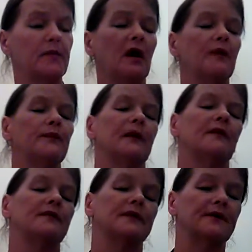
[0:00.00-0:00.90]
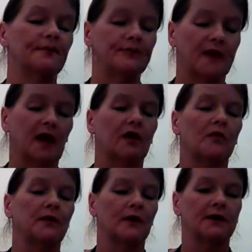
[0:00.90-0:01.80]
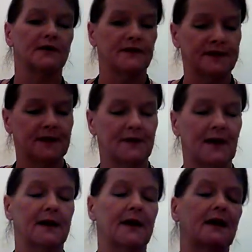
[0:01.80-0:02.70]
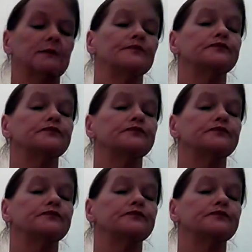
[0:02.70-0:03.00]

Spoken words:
profits. I hope you understand that now.